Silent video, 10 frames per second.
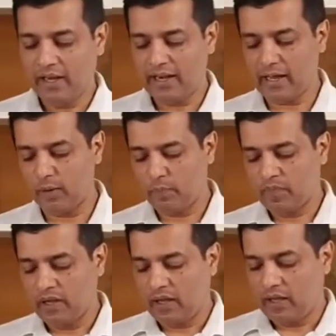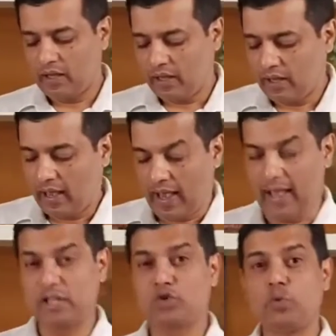Now,
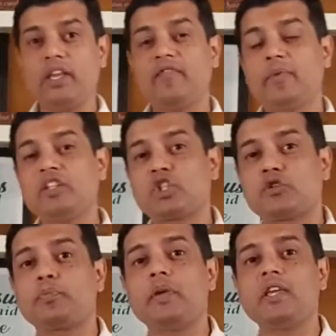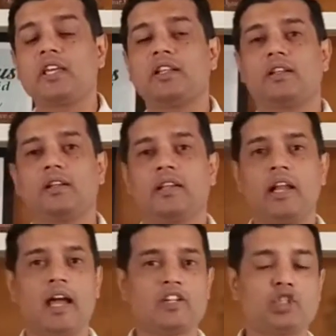as we have been speaking the
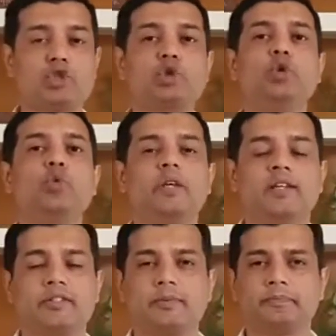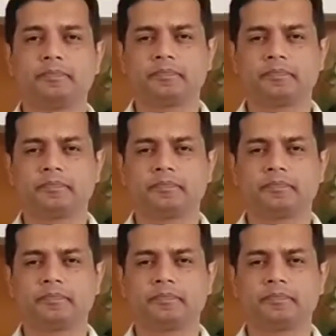last 2 weeks,